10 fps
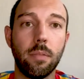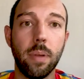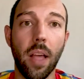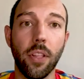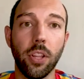
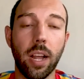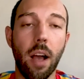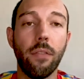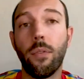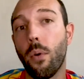be on the
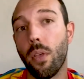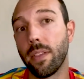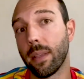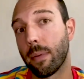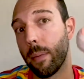lookout for
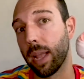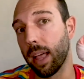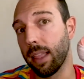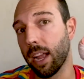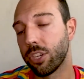this upcoming
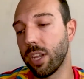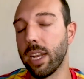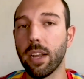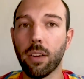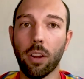collection.
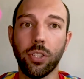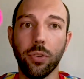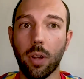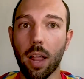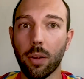Here are
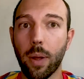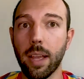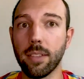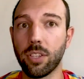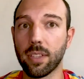two
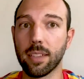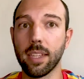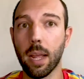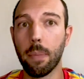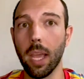colorways, just a
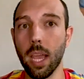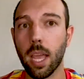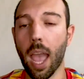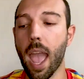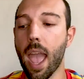sneak
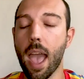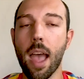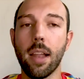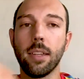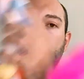peek,
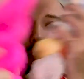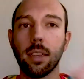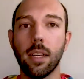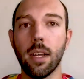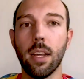and
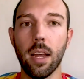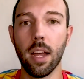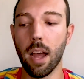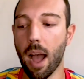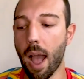
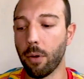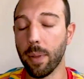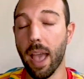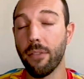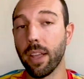I will
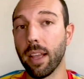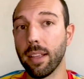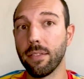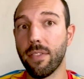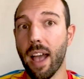be having
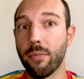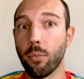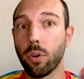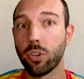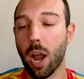five
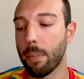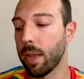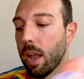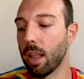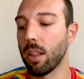more
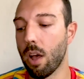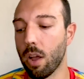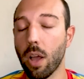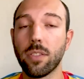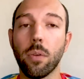dropping
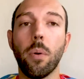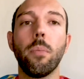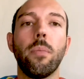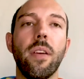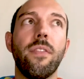along.
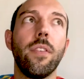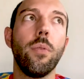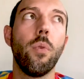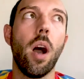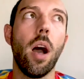So if
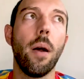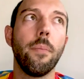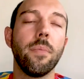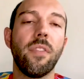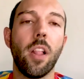you
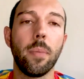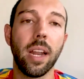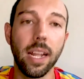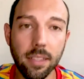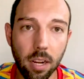um, follow me
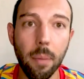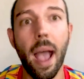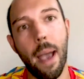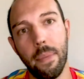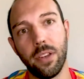on Instagram
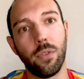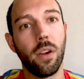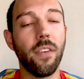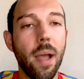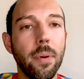at
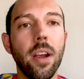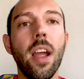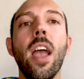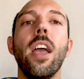Pitchfork Fiber,